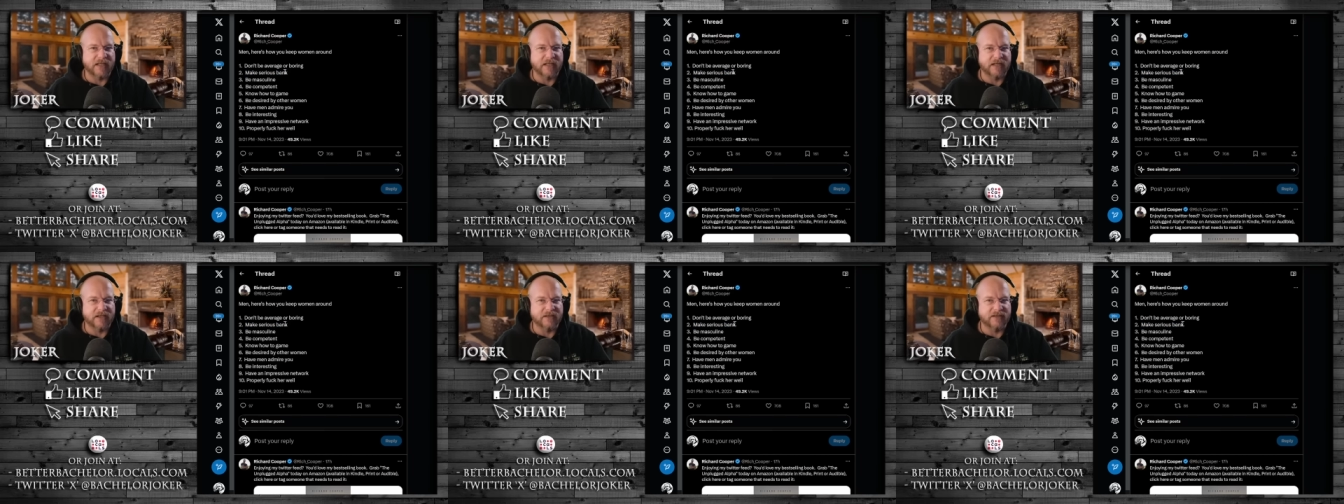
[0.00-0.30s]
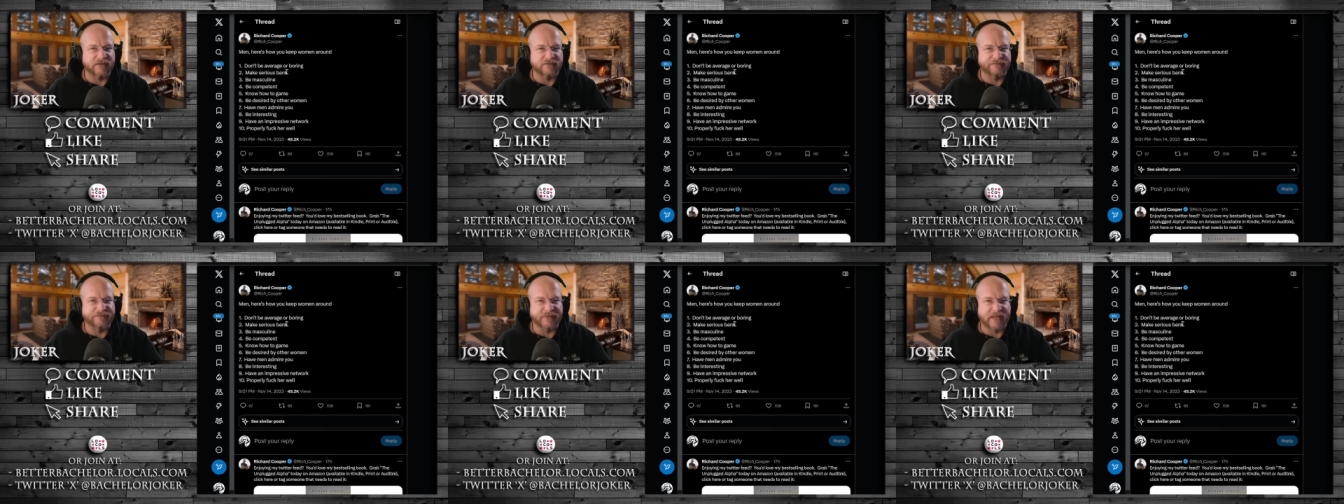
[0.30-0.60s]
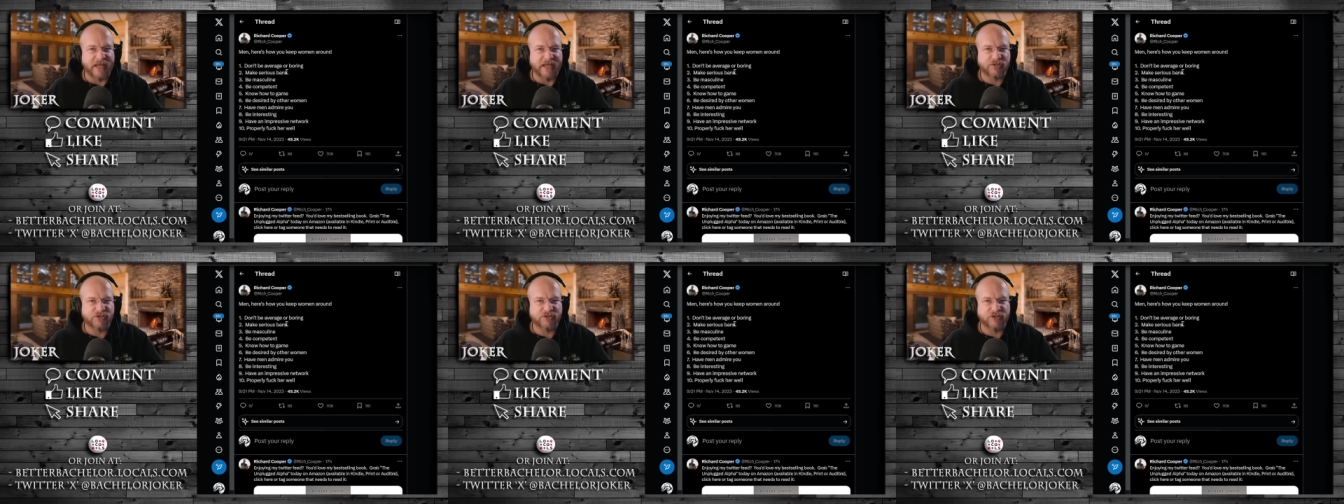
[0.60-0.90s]
anything
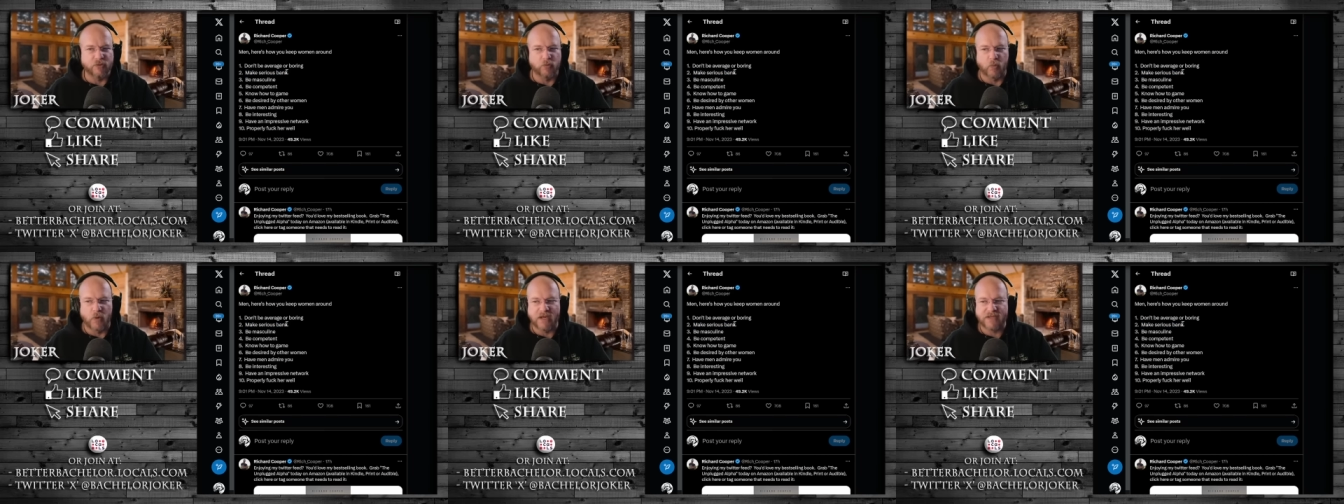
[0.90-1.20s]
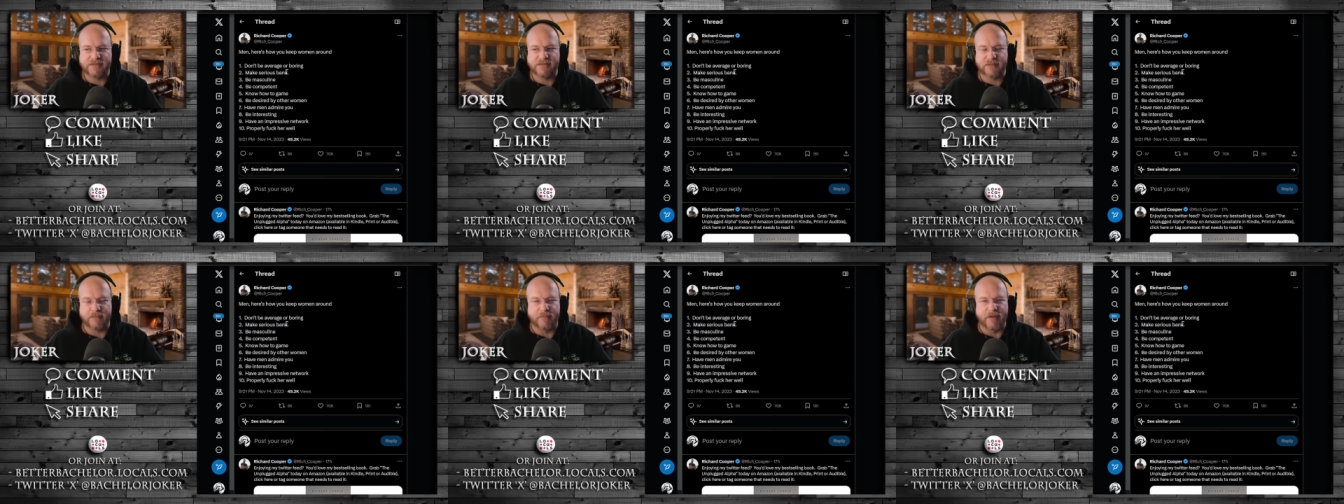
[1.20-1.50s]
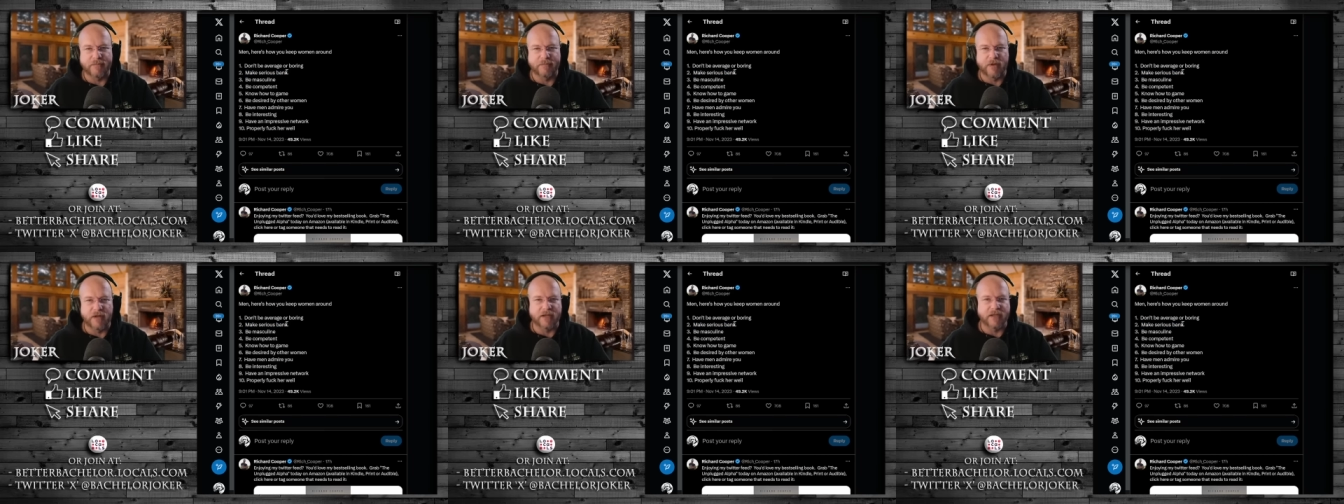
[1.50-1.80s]
flashy and wasting
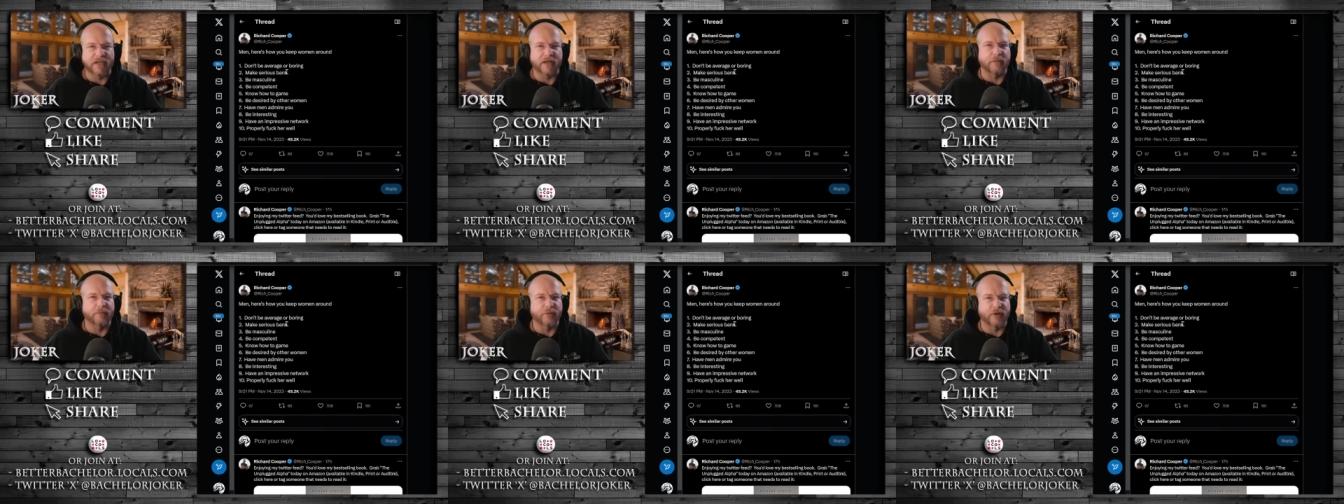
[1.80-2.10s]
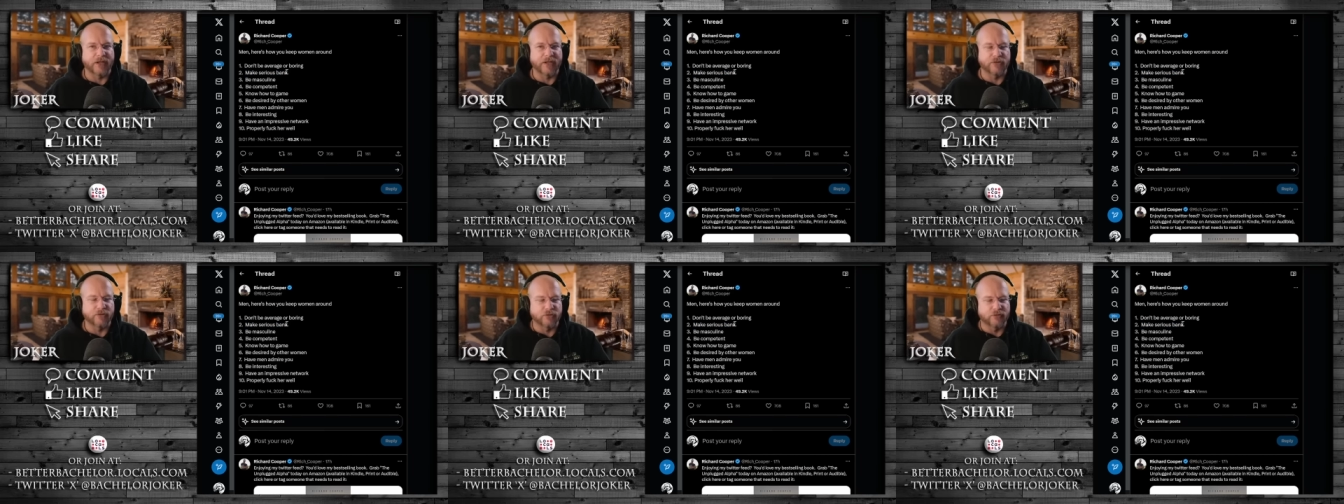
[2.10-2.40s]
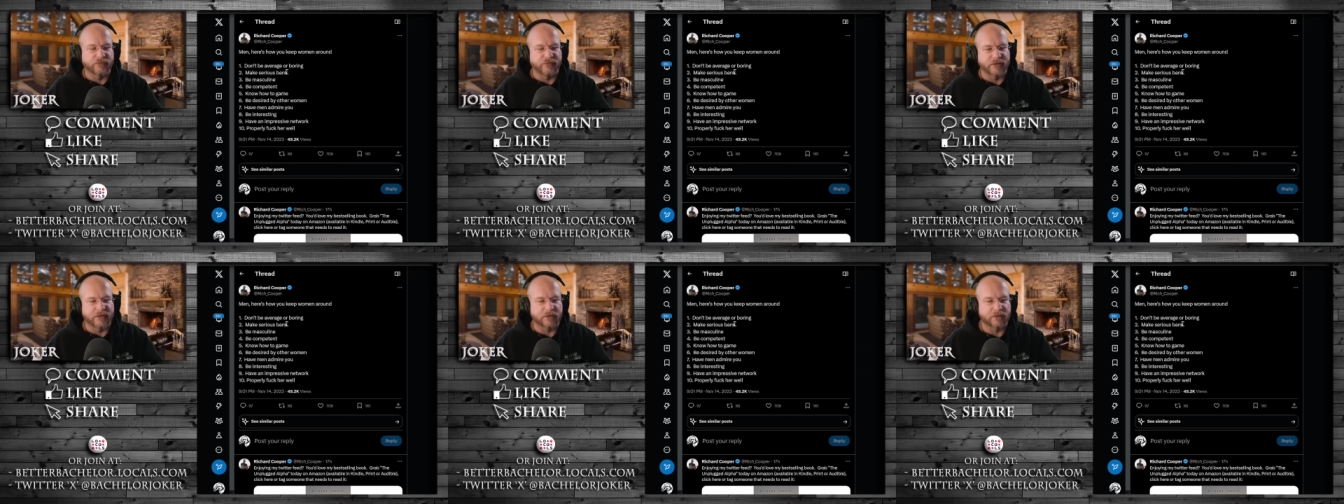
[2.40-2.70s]
my money on a brand new
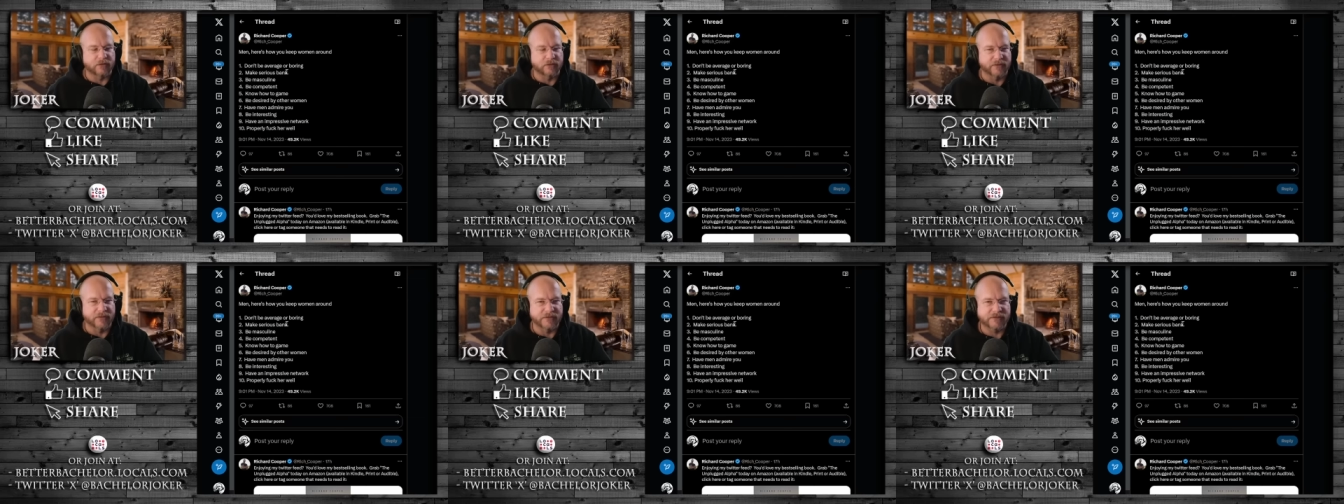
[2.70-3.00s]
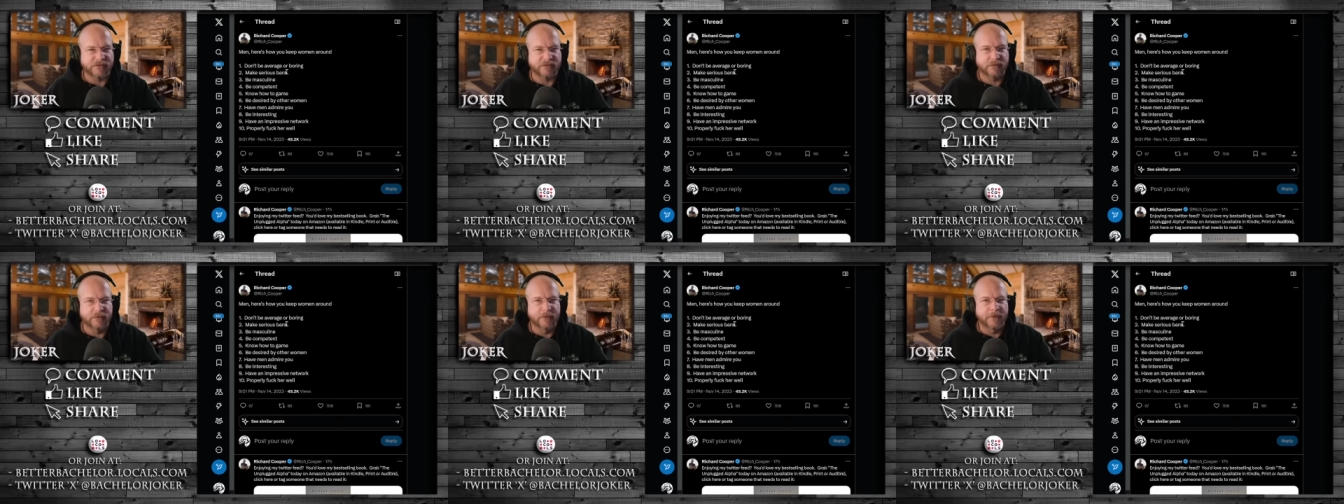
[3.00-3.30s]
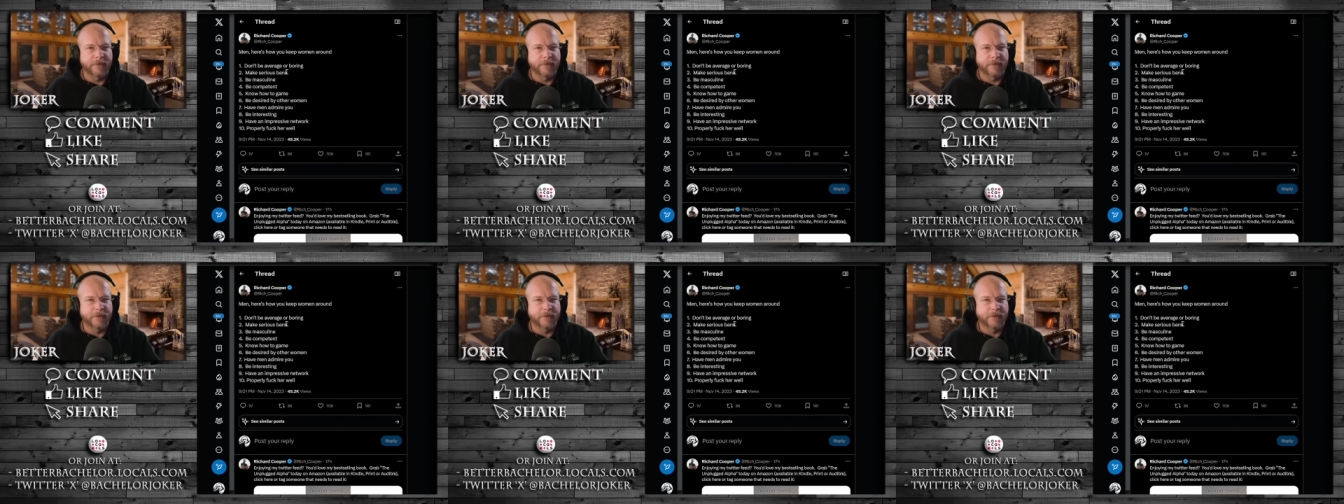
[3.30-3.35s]
vehicle that's